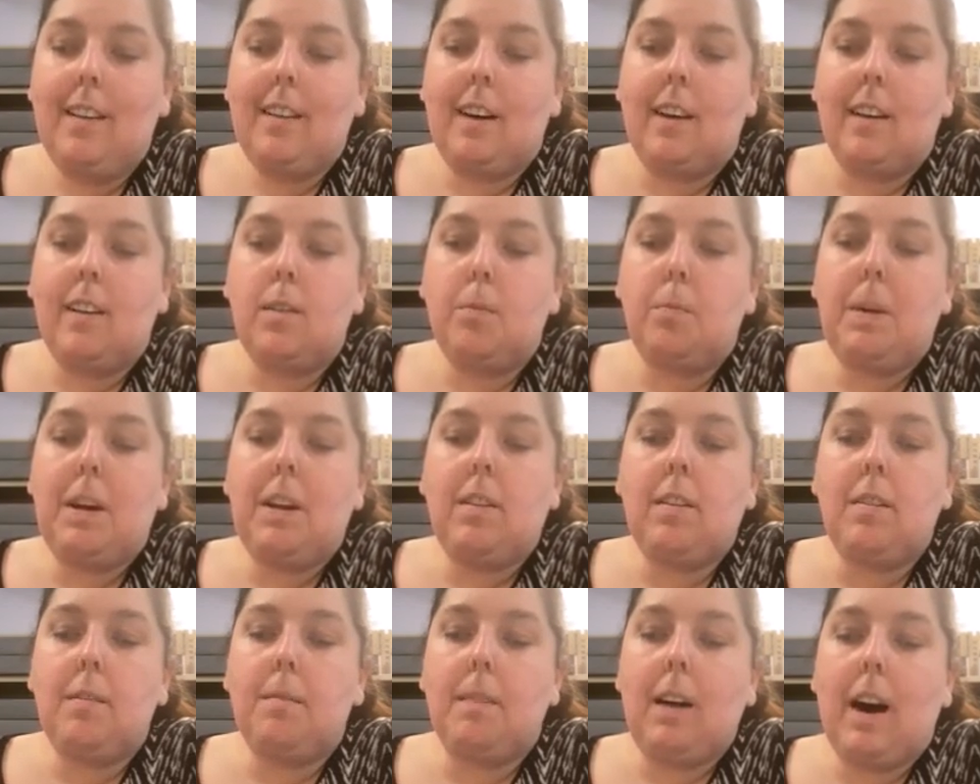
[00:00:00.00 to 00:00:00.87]
There is
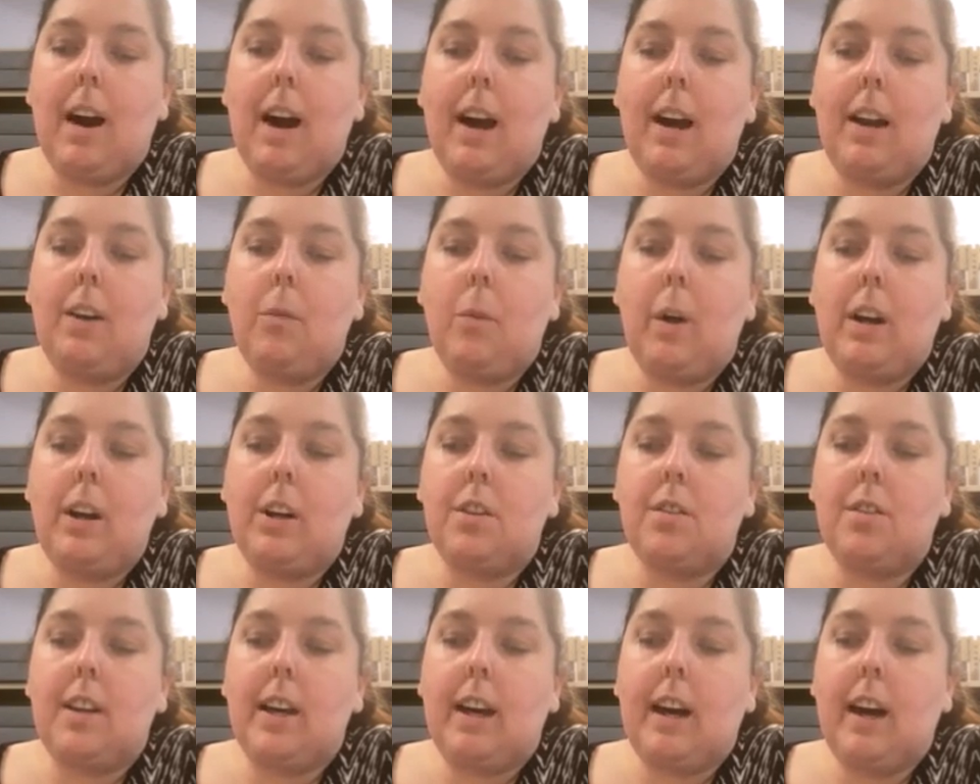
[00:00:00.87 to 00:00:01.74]
peace of mind when
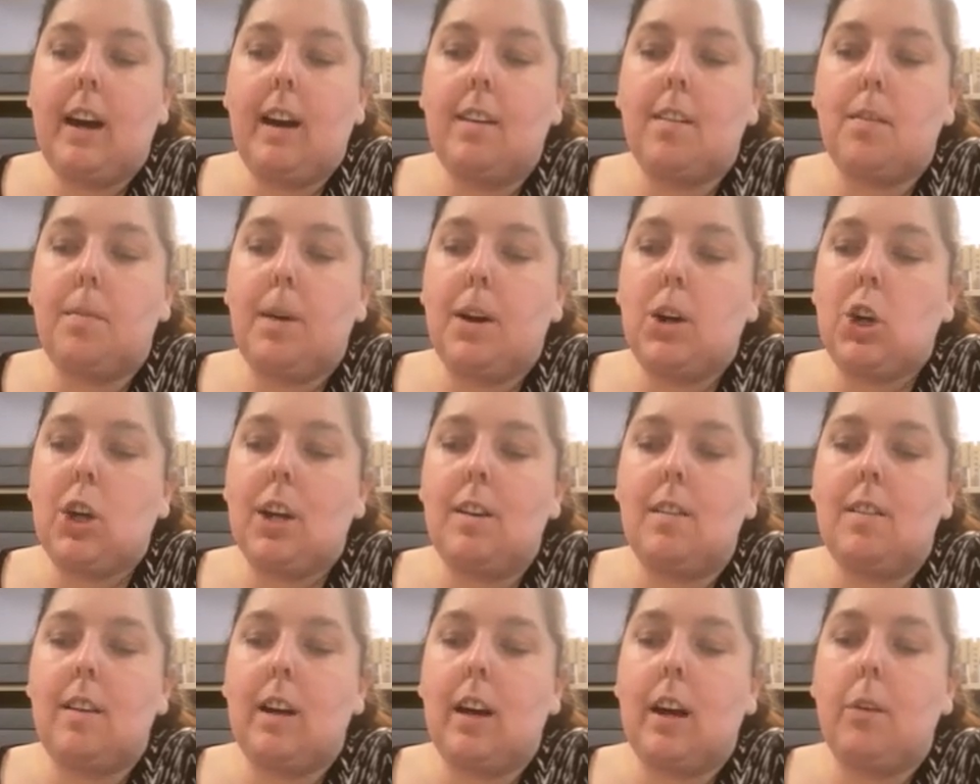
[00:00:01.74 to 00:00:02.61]
you're singing,
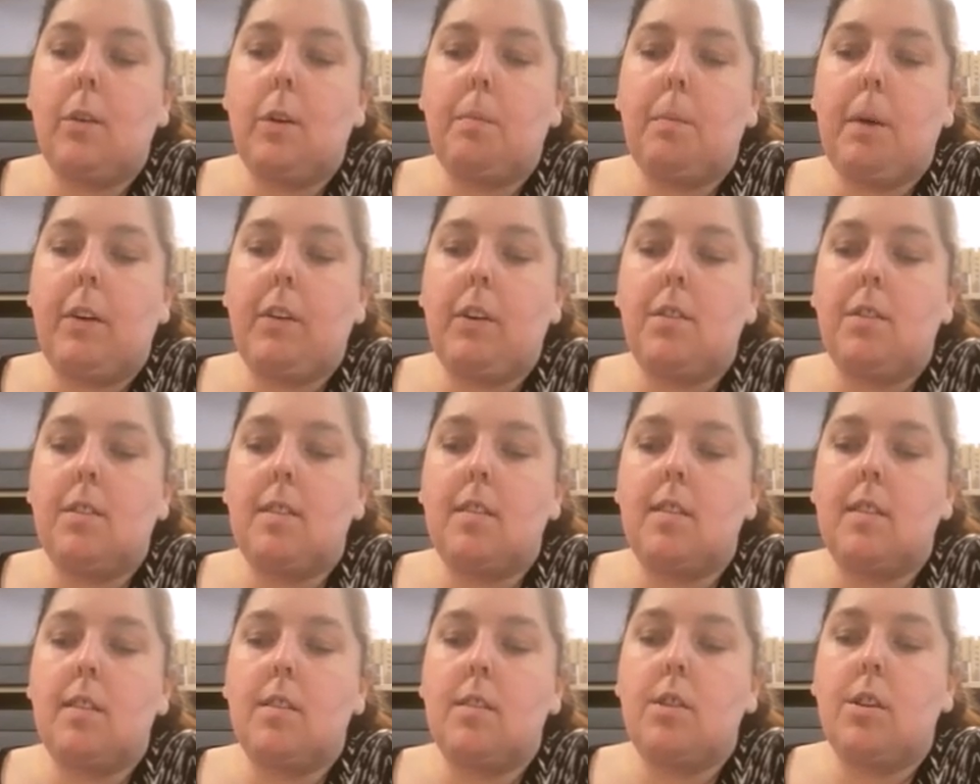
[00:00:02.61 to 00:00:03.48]
especially singing with brothers
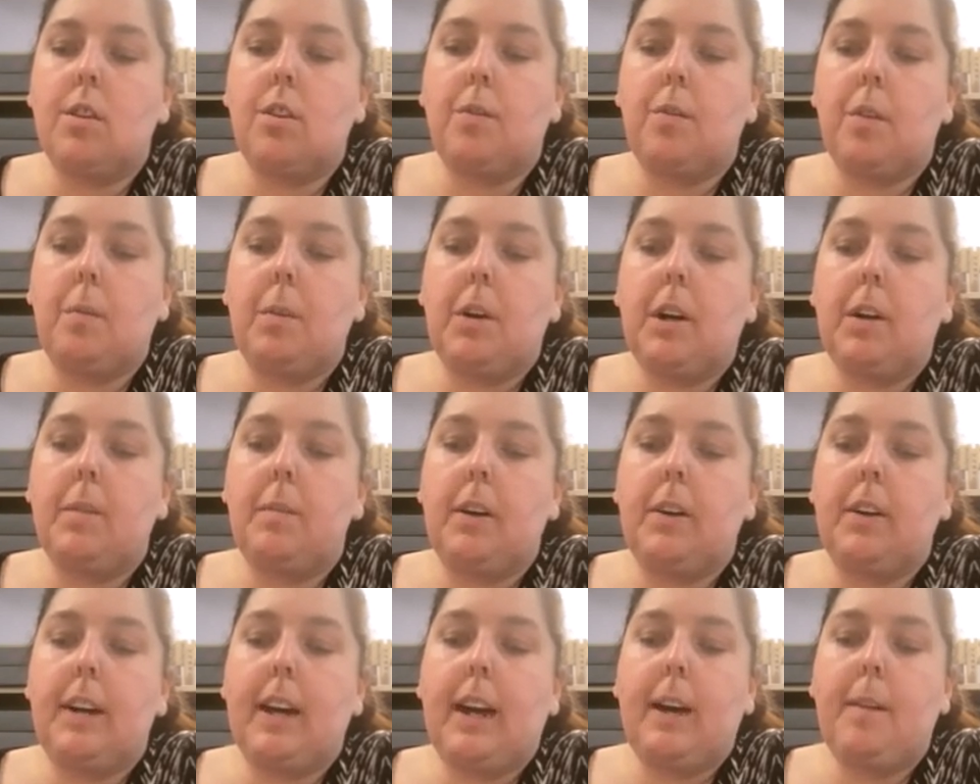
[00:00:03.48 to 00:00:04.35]
and sisters from your
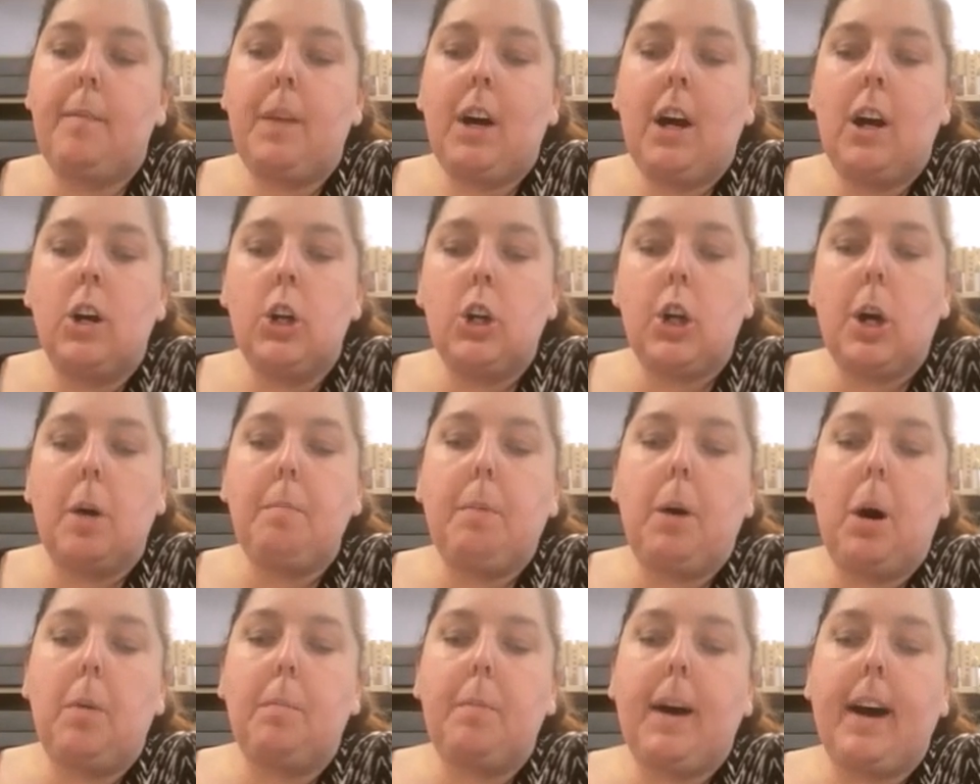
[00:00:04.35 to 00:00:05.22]
community.
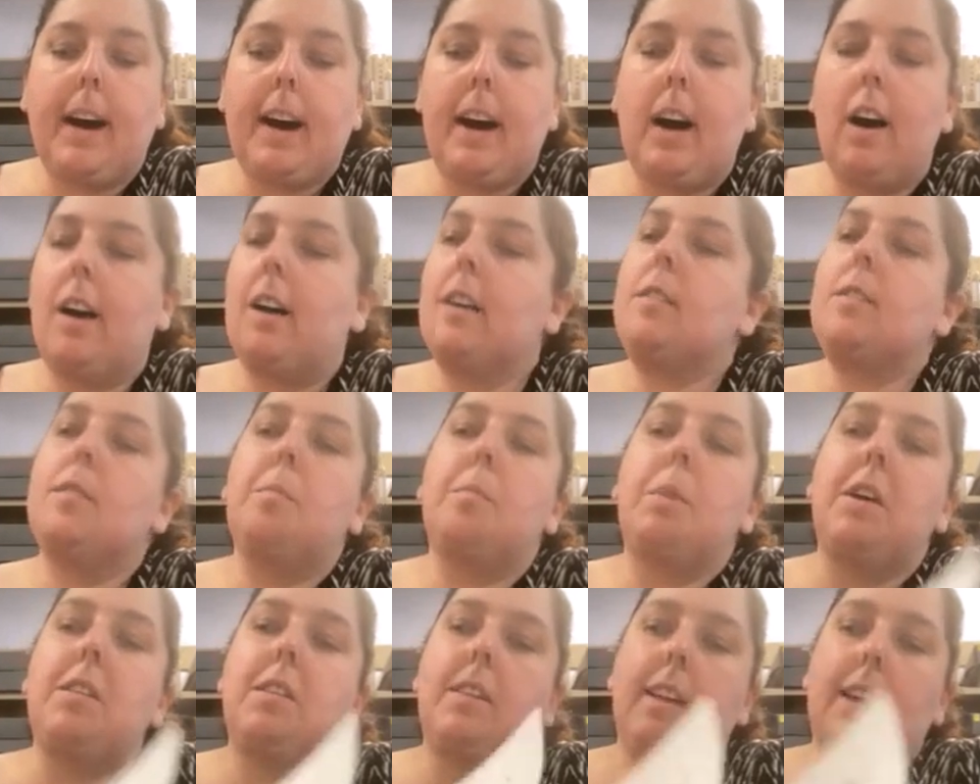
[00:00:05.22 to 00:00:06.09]
Jean-Paul Perrin,
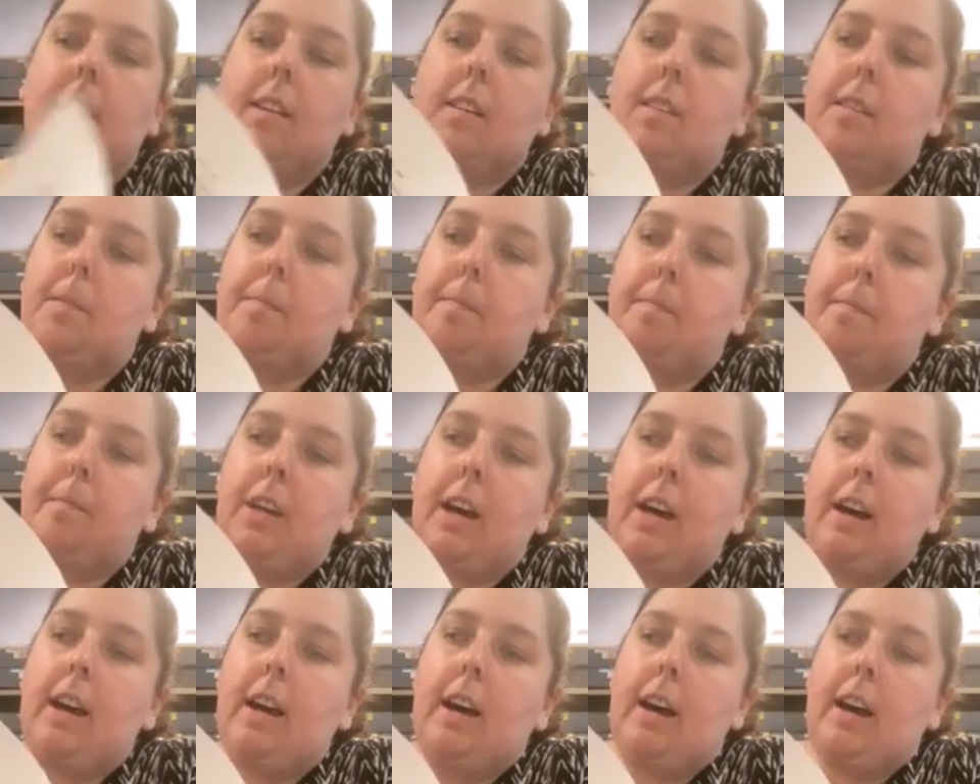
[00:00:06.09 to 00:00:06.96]
President.
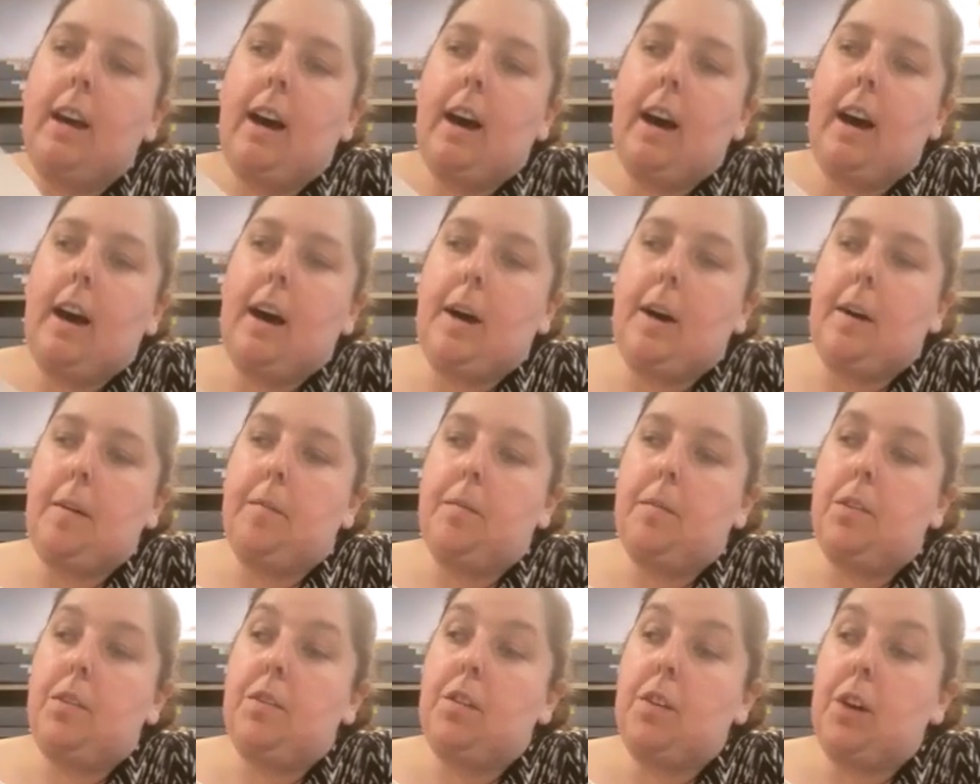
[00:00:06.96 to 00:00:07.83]

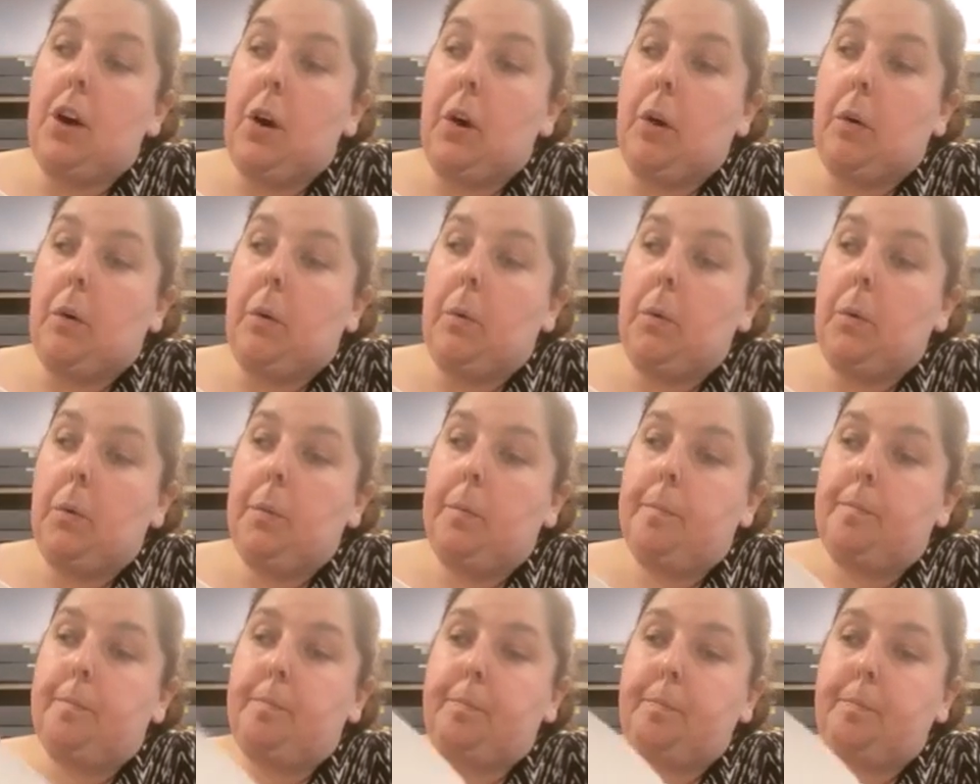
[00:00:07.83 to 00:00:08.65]
So,